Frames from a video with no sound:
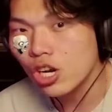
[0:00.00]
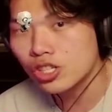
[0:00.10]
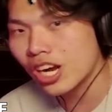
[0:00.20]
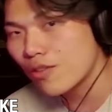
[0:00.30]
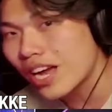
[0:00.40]
Yo,
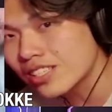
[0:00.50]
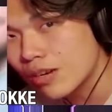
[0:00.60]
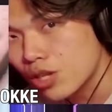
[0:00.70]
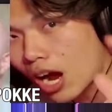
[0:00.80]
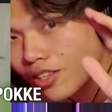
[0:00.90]
Chad, you guys
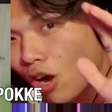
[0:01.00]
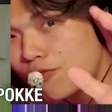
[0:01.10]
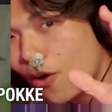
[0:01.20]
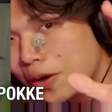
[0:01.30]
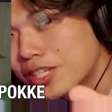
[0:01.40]
have, are not
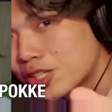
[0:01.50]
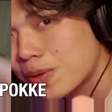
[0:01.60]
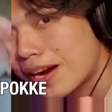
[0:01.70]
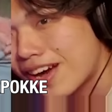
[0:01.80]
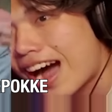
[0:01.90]
following this
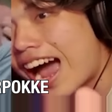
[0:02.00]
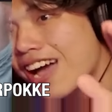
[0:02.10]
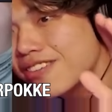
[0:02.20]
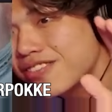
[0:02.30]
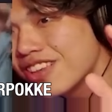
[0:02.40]
shit right now. I have